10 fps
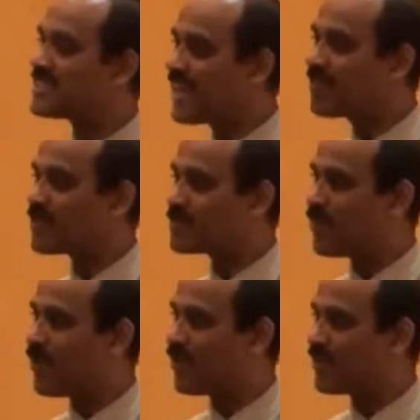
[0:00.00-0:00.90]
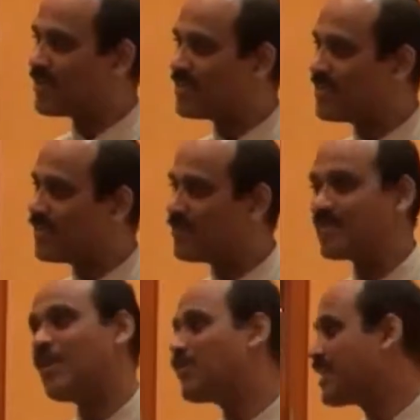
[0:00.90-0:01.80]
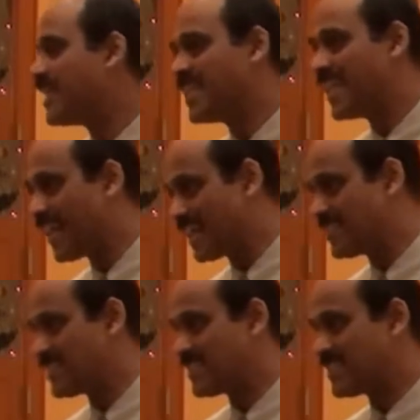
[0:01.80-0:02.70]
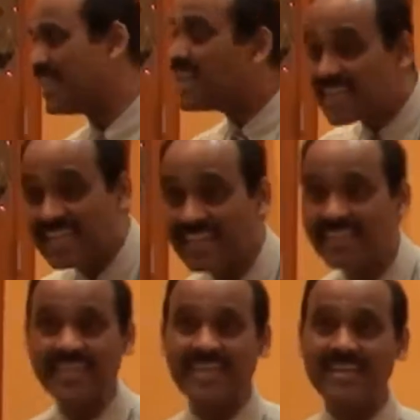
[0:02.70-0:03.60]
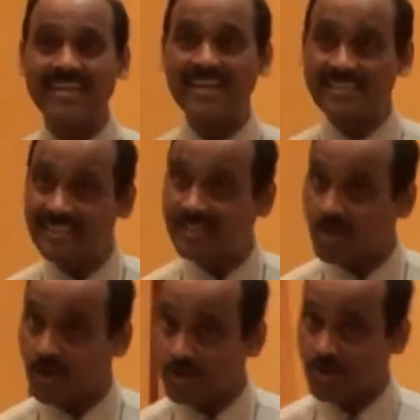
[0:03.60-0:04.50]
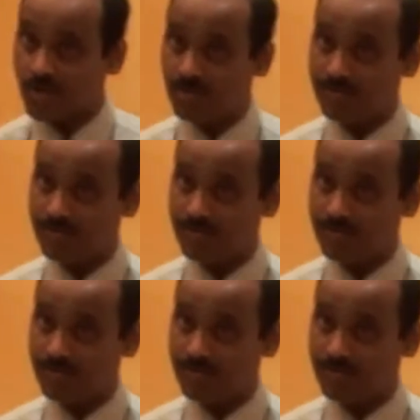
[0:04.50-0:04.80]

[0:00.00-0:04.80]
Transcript: child was born without any legs, nothing under the torso.